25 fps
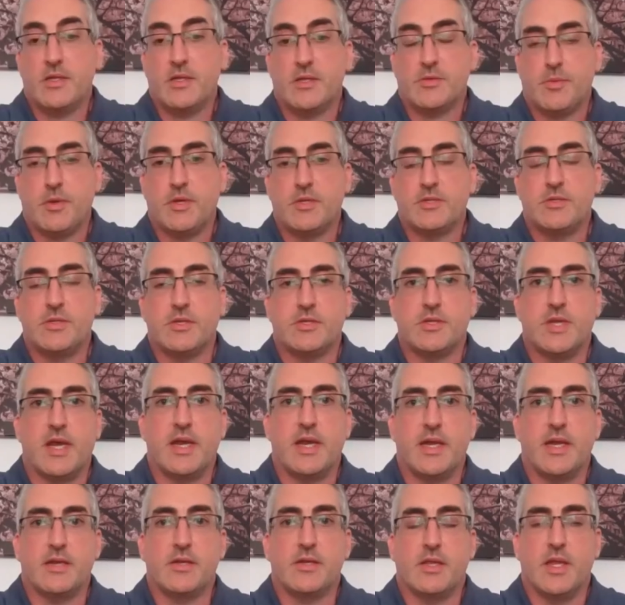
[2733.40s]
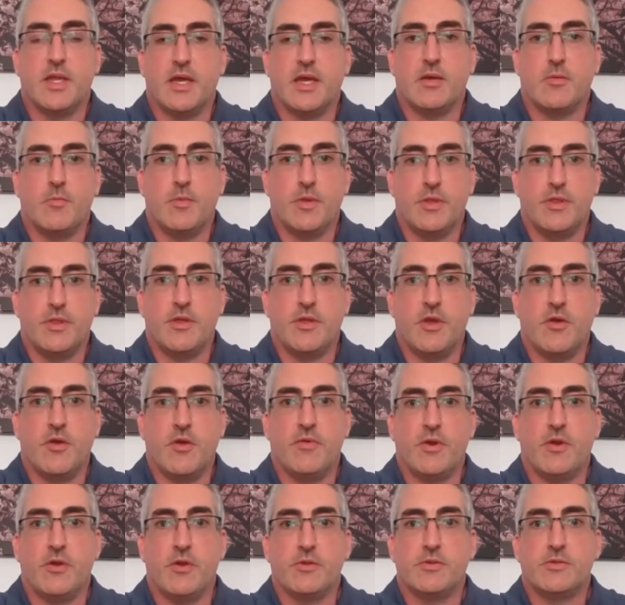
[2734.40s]
I suppose just adding to that, with the
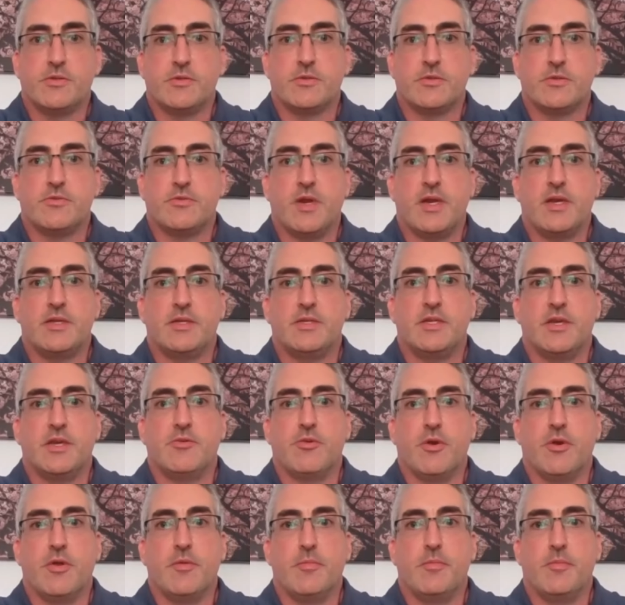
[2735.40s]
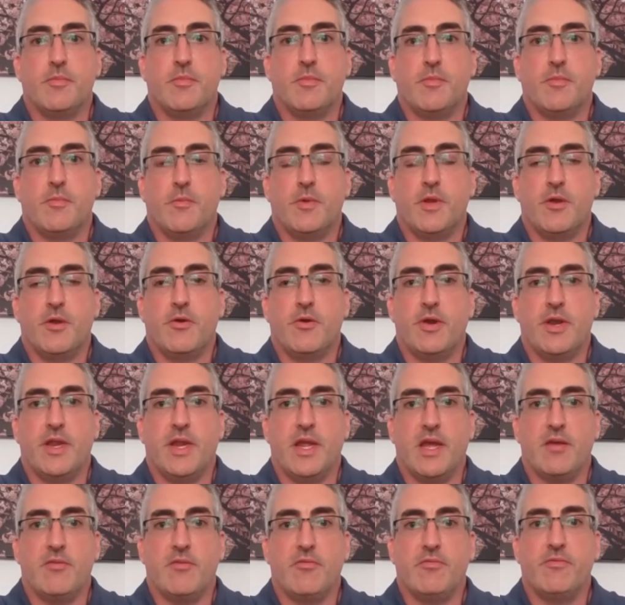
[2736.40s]
overdose strategy group, we already
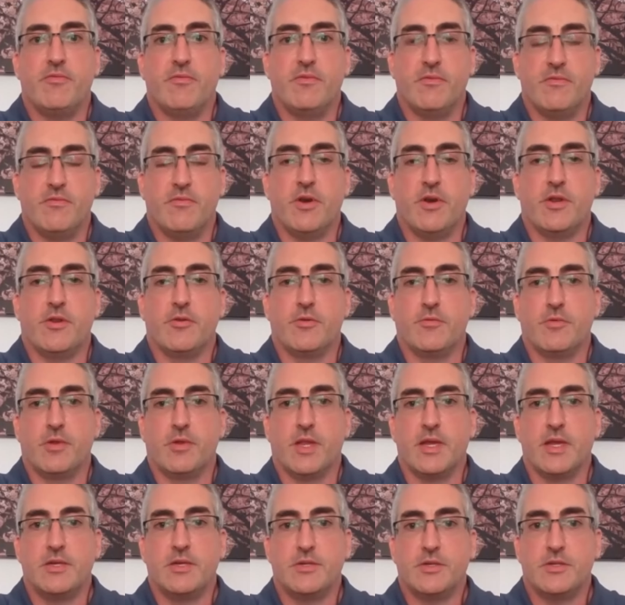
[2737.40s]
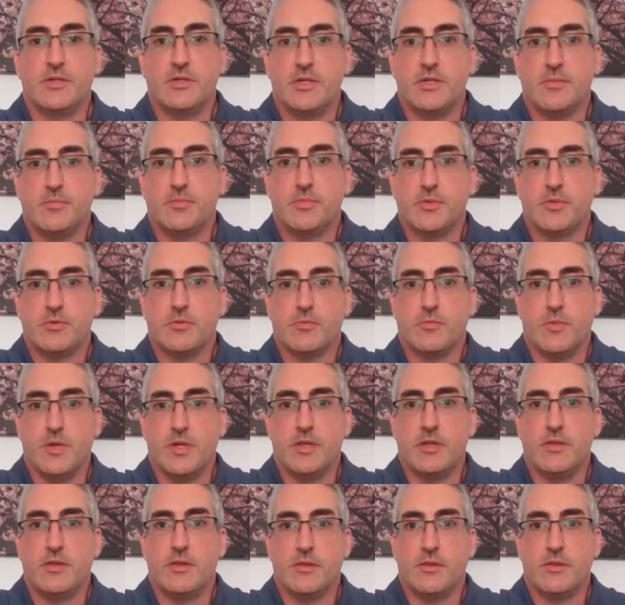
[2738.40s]
have very good relationships
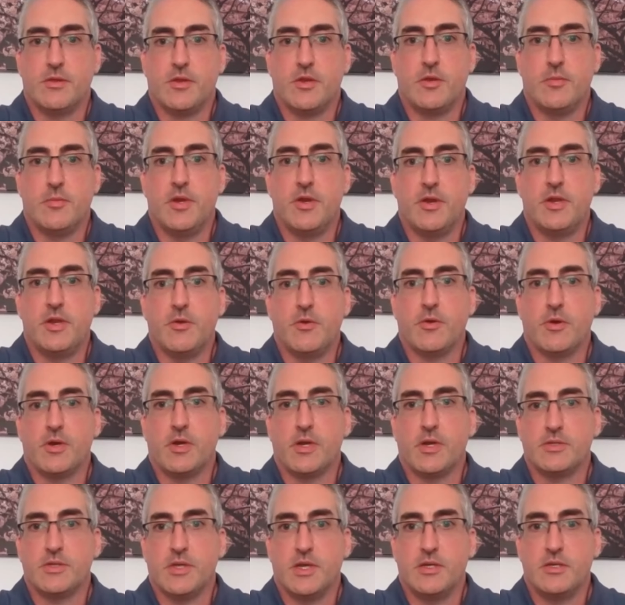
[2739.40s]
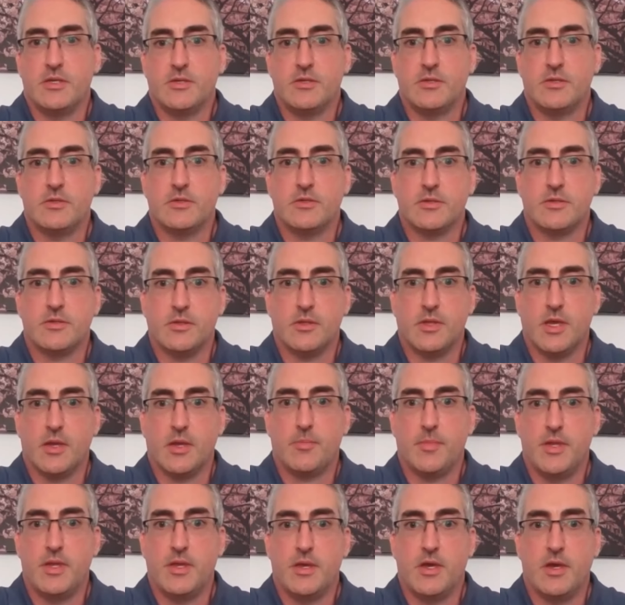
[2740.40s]
with community organisations
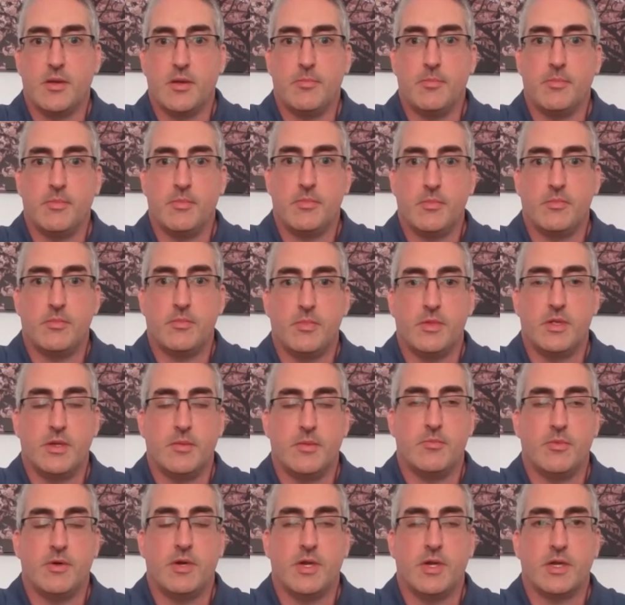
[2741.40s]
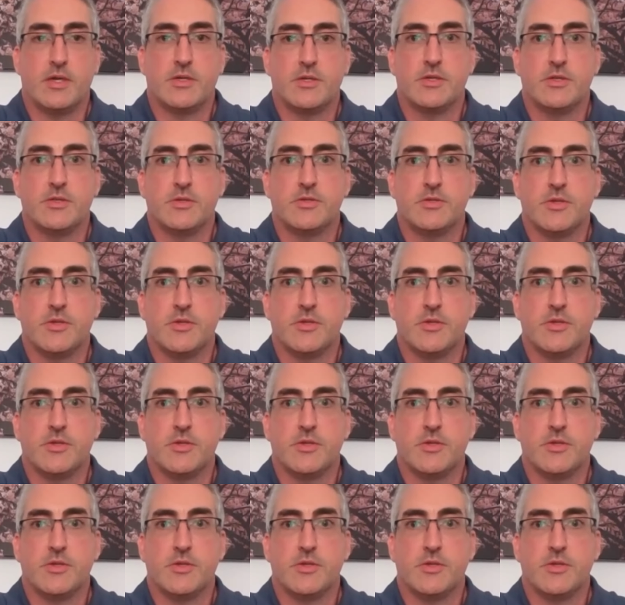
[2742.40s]
like peer harm reduction.